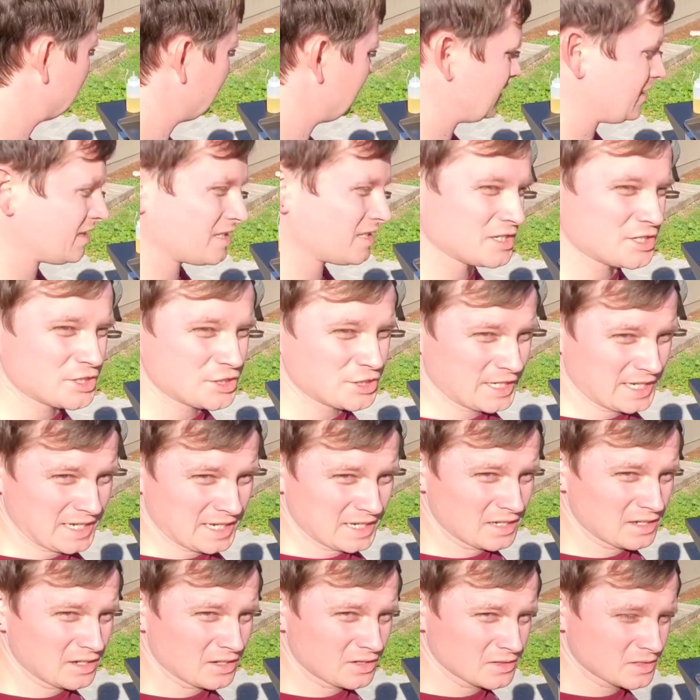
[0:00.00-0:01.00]

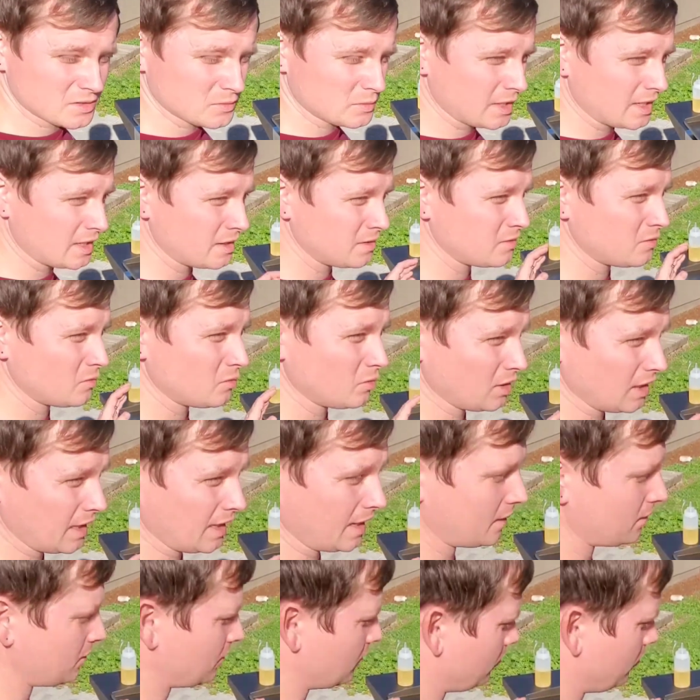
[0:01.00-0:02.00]
sheen goes away, we'll add
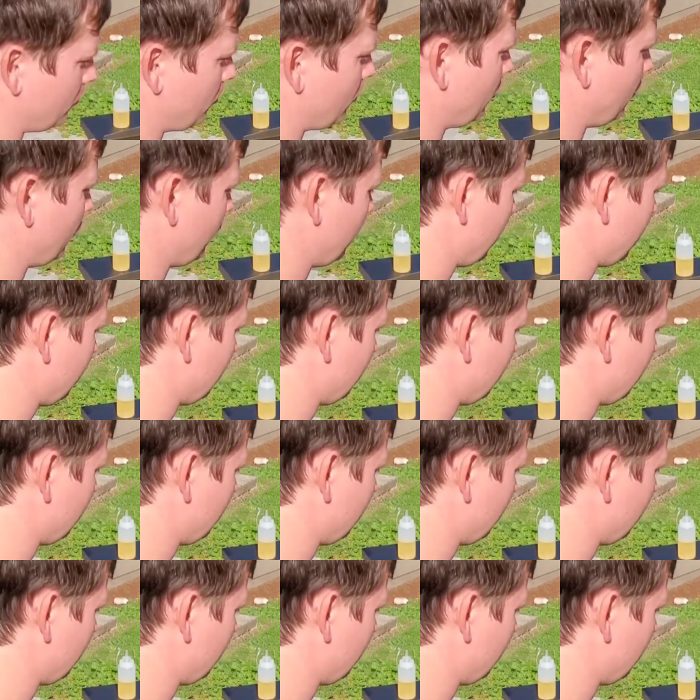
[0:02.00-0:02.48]
a little more oil.